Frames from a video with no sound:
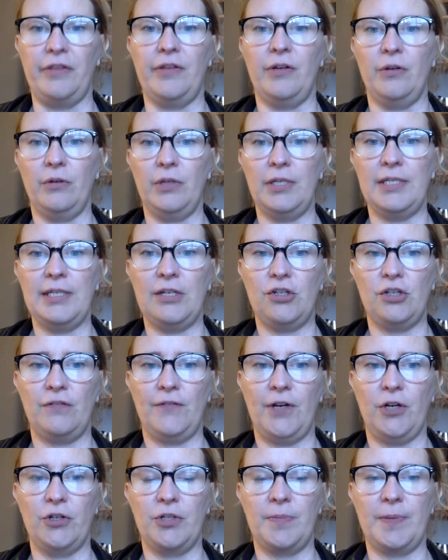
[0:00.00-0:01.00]
early stages of
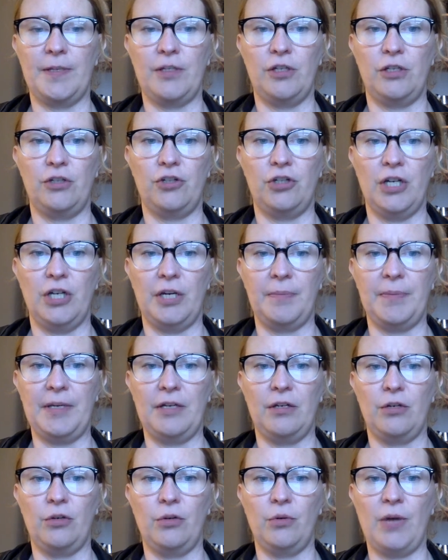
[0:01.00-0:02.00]
aerospace engineering
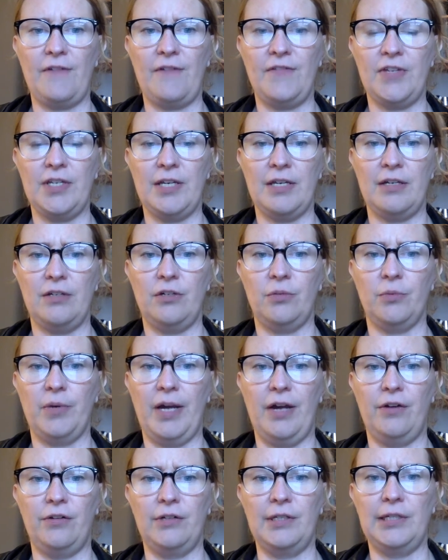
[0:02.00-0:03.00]
gravitated
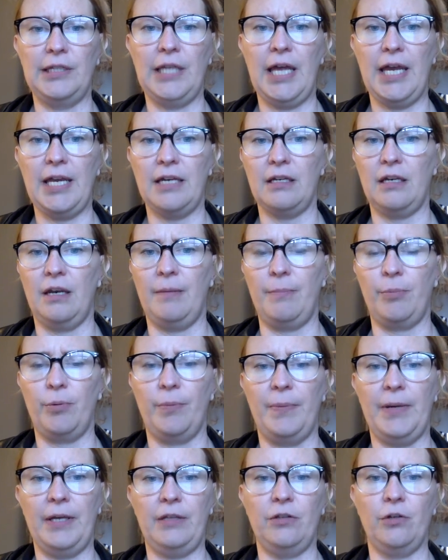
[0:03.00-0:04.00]
around light and
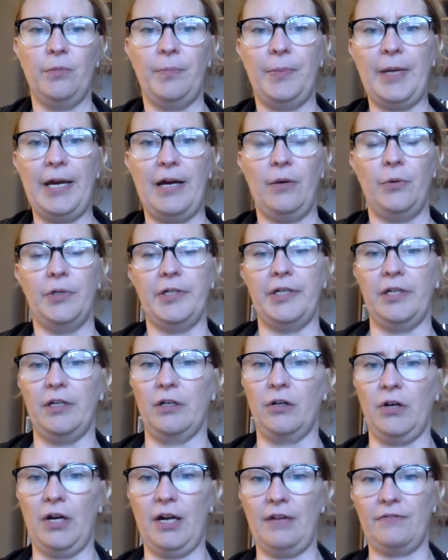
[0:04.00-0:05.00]
propeller-powered
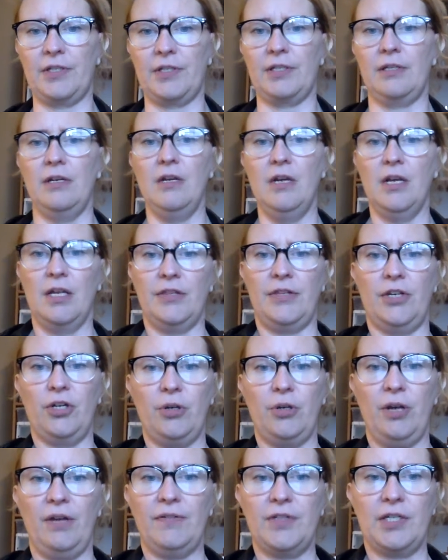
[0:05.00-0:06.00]
aircrafts. The
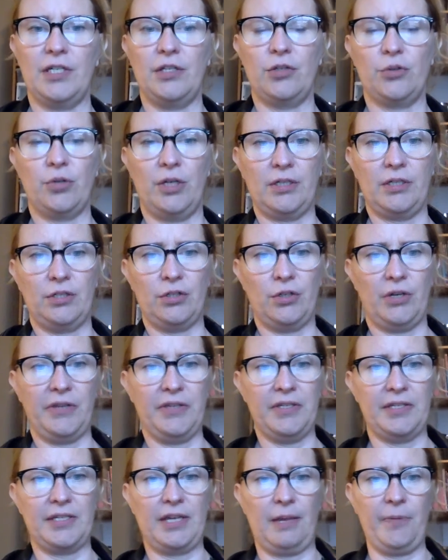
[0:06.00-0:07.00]
aircrafts constructed during
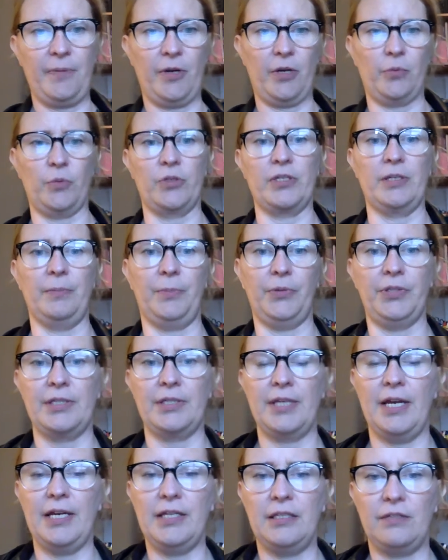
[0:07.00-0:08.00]
this time period were simple
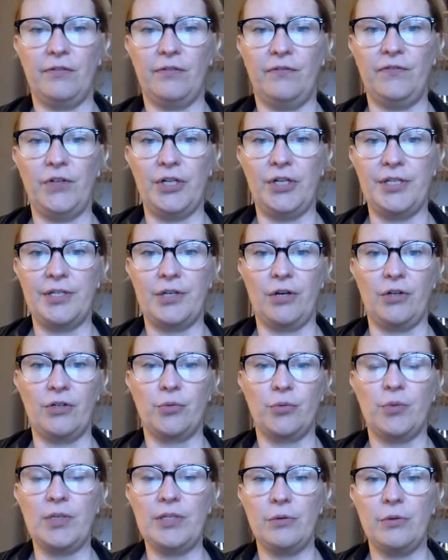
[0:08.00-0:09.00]
designs from very
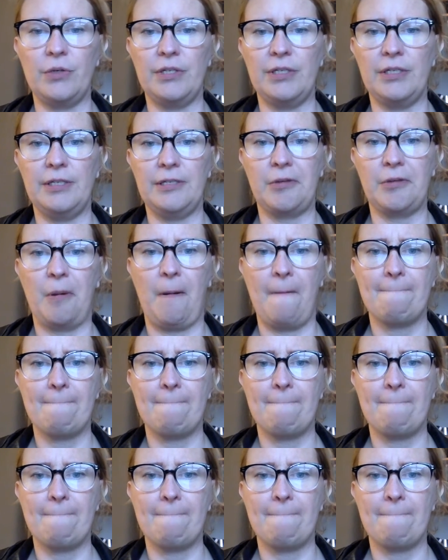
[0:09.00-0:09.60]
scarce resources.